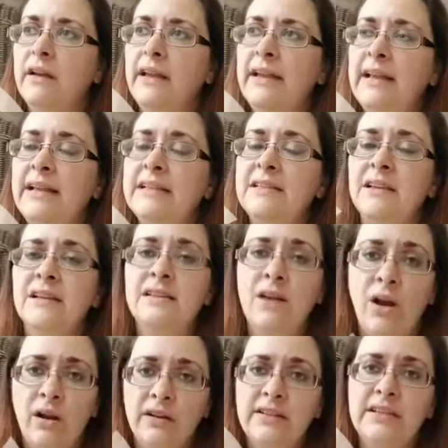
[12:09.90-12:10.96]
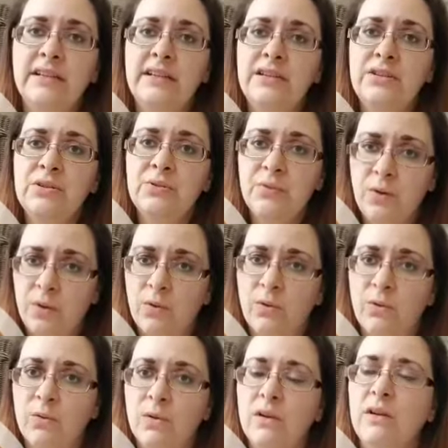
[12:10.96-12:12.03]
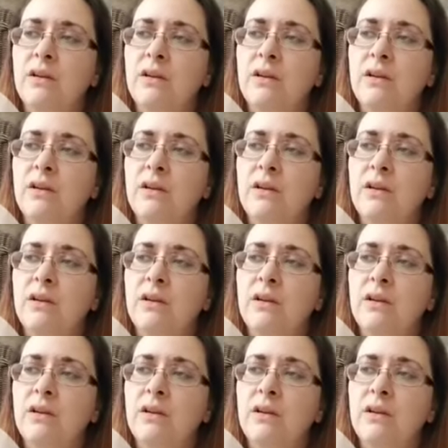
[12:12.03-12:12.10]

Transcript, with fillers: it's it's hard to control